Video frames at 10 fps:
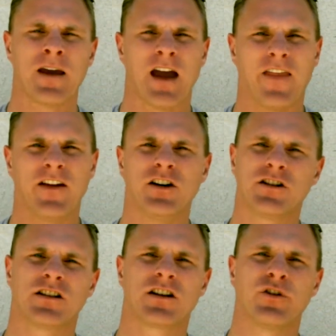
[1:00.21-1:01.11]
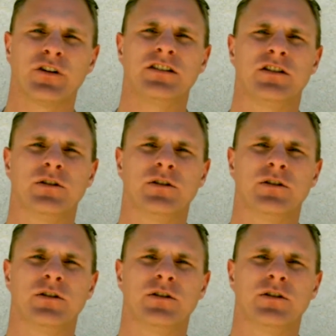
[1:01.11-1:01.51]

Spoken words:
And then you're just going to